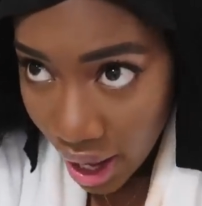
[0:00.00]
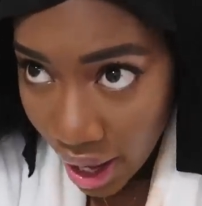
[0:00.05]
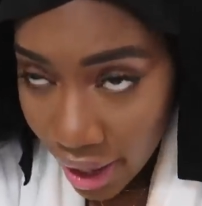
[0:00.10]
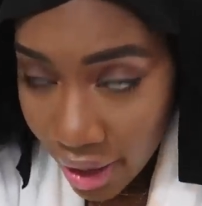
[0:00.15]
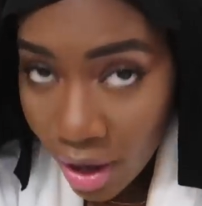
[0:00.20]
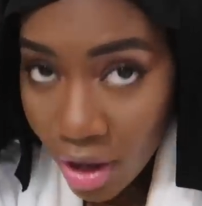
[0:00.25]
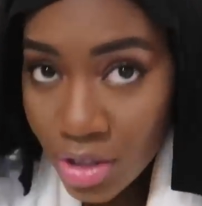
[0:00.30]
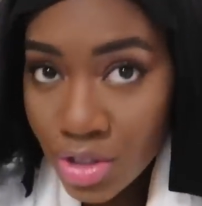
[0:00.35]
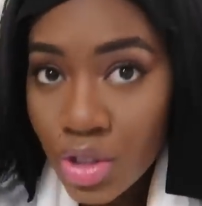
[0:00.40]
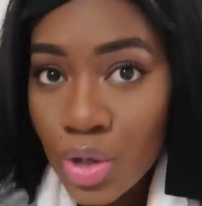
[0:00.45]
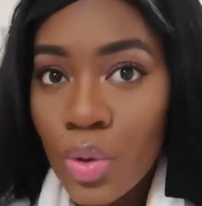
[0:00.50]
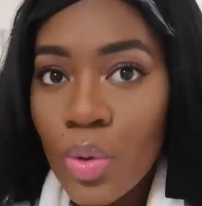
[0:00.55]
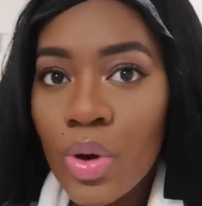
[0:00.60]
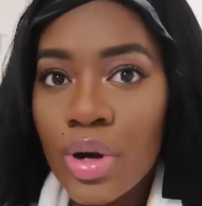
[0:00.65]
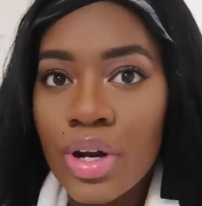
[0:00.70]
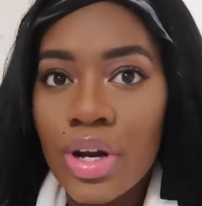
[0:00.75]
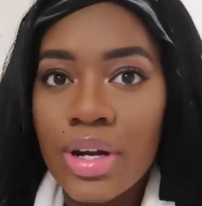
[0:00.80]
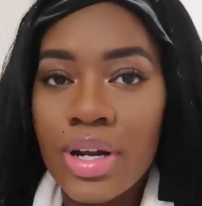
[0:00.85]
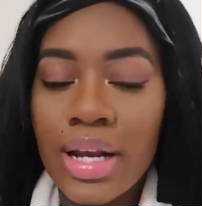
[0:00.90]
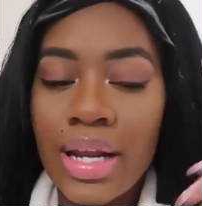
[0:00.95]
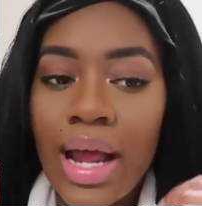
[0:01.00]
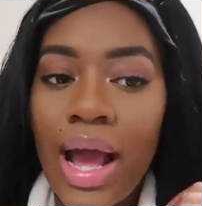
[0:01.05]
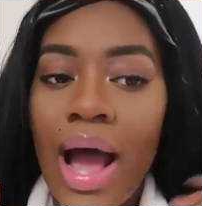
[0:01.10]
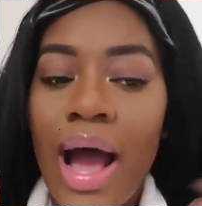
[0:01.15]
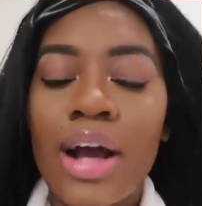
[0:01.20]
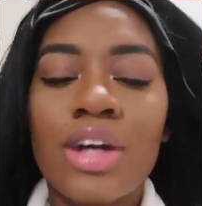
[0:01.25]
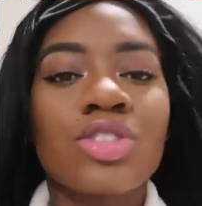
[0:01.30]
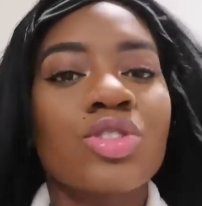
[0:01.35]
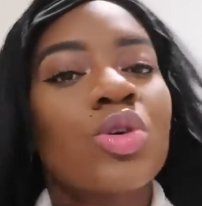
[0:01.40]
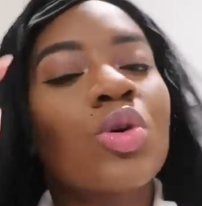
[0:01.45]
I also ordered an
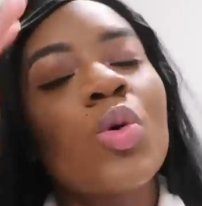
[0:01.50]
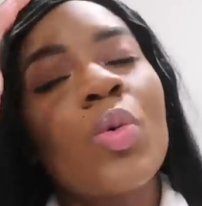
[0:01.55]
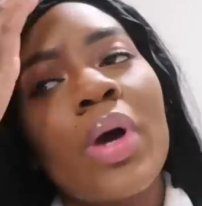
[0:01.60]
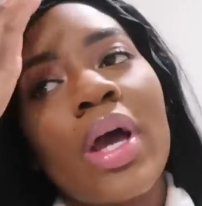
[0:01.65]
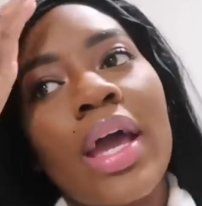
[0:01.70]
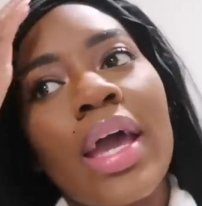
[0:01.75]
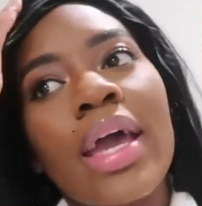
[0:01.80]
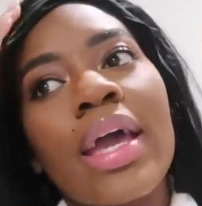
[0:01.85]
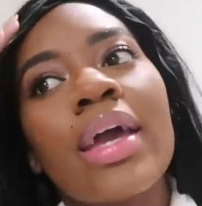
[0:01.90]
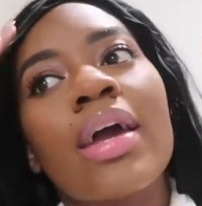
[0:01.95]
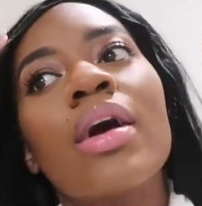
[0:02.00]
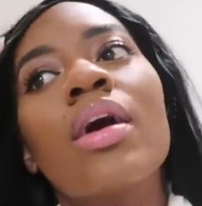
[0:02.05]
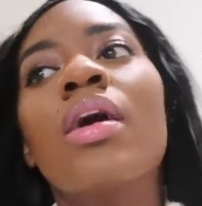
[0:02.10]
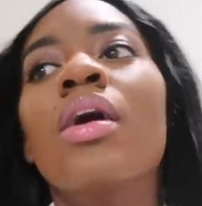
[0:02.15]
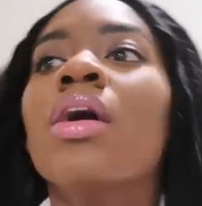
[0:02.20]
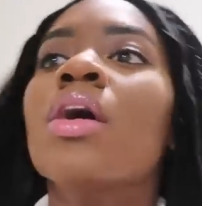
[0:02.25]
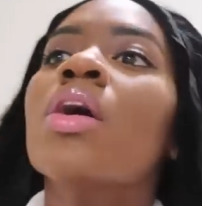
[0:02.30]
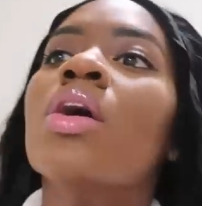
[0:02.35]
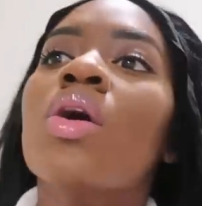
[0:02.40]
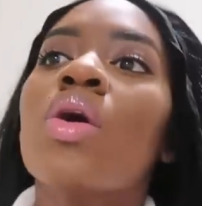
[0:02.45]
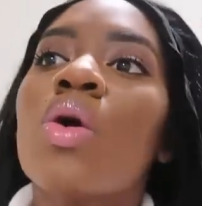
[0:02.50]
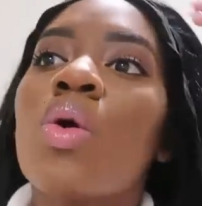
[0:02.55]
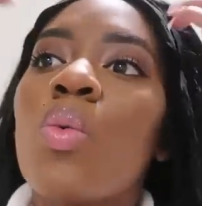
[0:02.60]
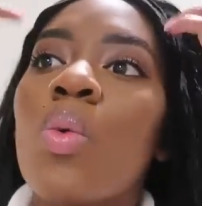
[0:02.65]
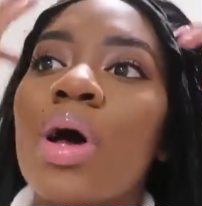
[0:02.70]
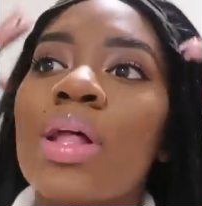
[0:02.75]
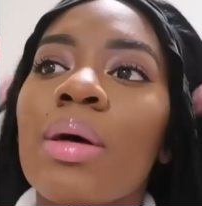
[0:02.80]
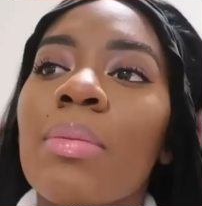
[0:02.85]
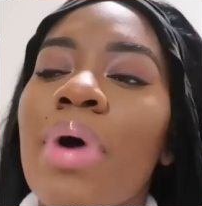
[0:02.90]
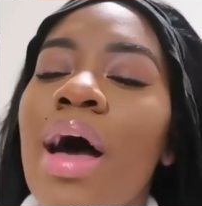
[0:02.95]
actual wig,
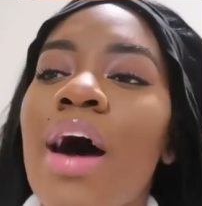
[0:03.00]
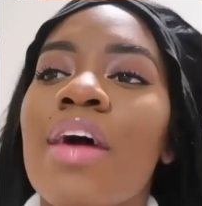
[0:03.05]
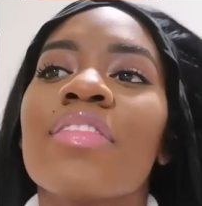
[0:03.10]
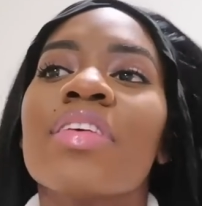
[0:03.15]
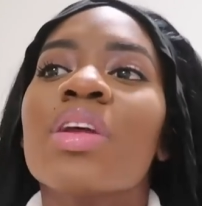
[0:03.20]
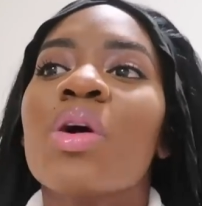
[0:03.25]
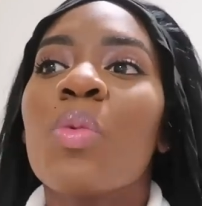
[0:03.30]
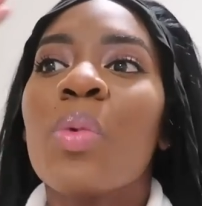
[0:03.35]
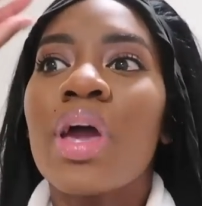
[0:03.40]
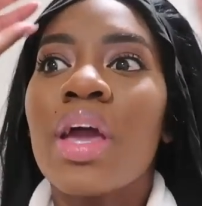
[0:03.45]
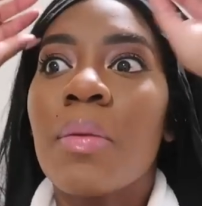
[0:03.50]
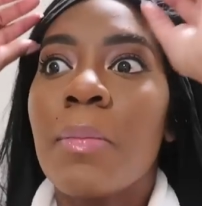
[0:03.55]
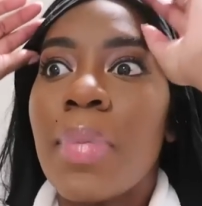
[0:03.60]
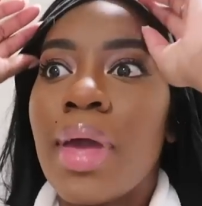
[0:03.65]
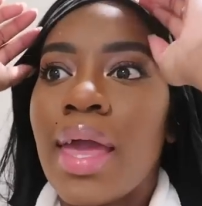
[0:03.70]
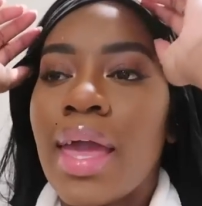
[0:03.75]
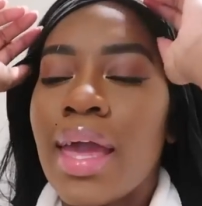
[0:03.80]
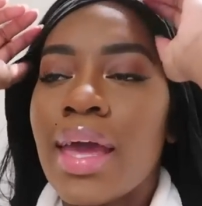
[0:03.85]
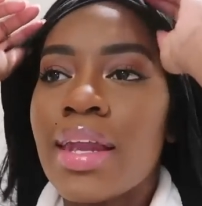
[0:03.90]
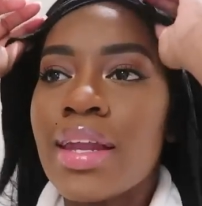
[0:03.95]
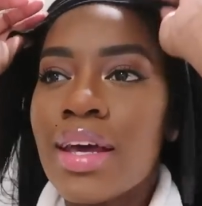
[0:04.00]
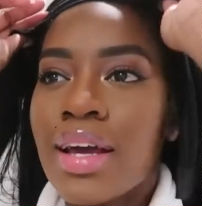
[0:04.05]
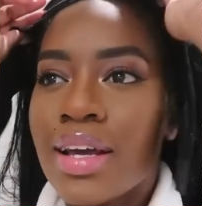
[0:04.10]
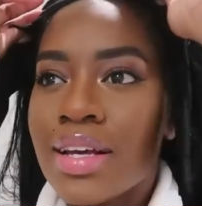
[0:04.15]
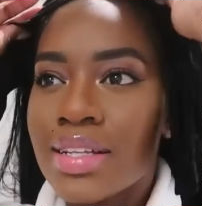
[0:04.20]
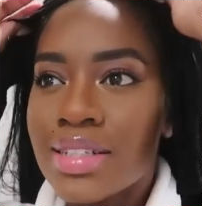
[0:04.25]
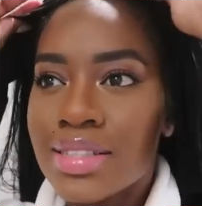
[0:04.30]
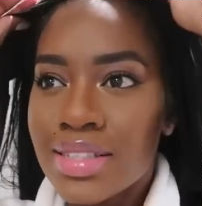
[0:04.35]
while I'm having a wig made.